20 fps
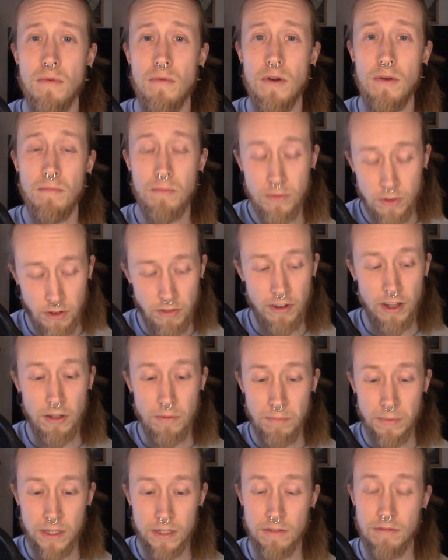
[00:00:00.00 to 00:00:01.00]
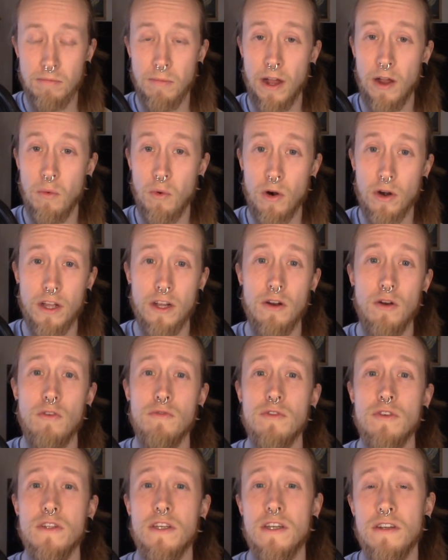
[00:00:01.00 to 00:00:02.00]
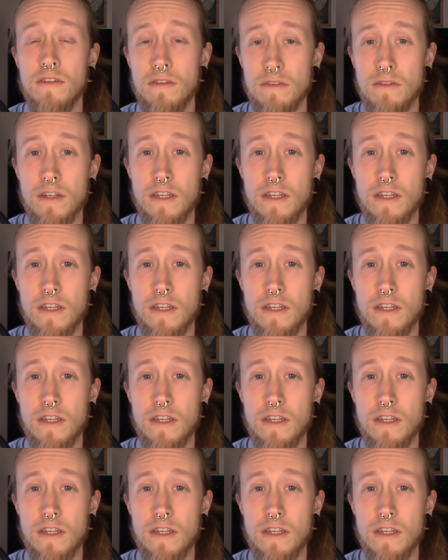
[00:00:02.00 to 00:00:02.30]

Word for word: um, development of my work, and hopefully in